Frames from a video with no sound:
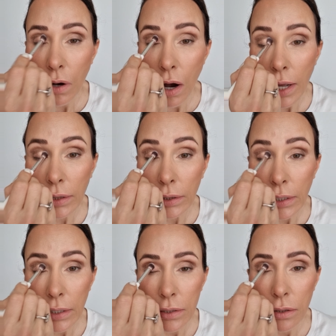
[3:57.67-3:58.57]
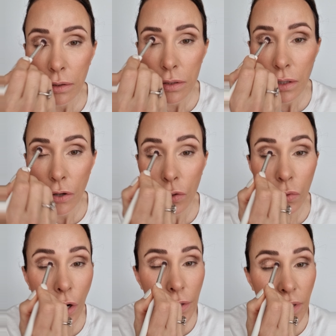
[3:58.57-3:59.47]
eyelid. So you'll
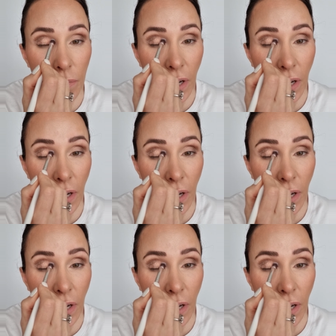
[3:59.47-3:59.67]
notice I'm